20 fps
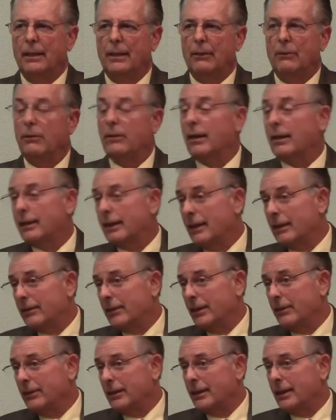We've got
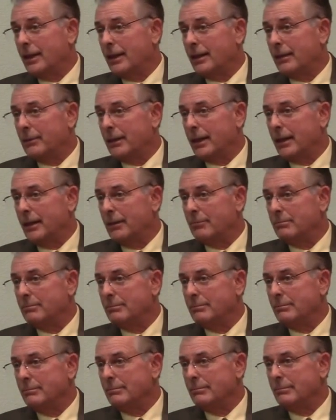Thanksgiving Day coming up.
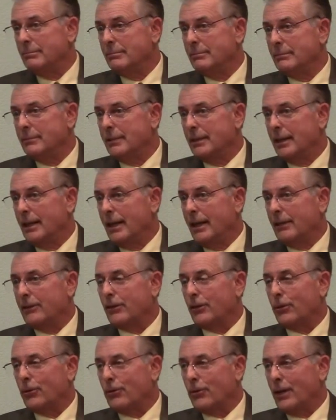It's
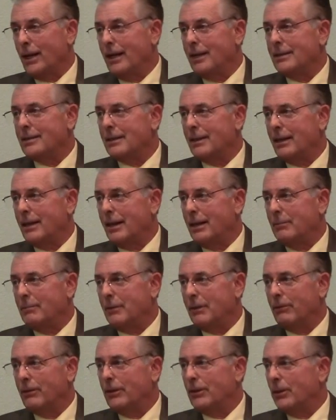a great time,
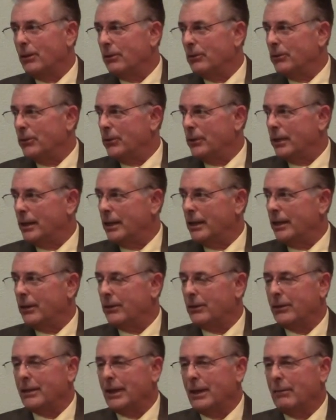if we don't do it any
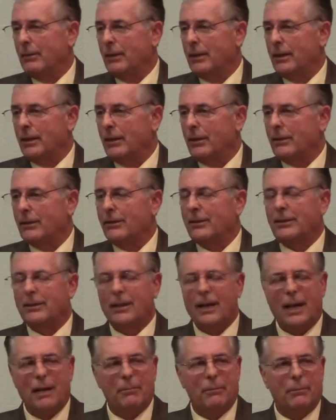other time of the year, to
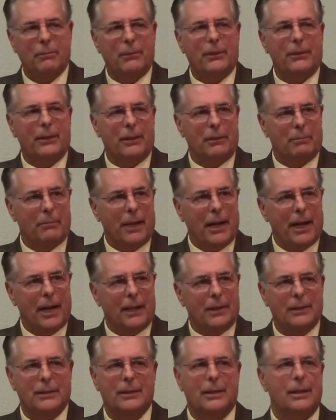stop, sit back,